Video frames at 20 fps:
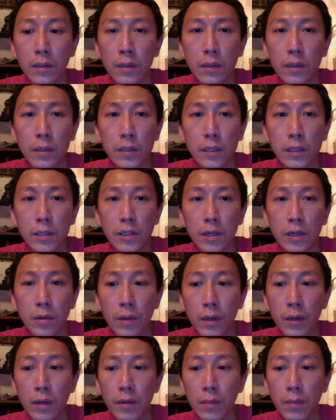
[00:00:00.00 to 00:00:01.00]
Is it
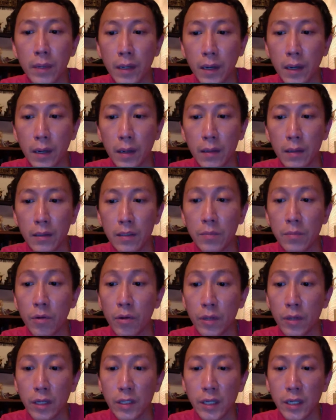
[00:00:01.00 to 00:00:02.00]
showing? Oh my god. It's more
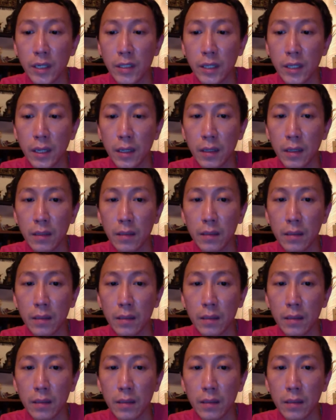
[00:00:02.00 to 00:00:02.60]
than 10 seconds.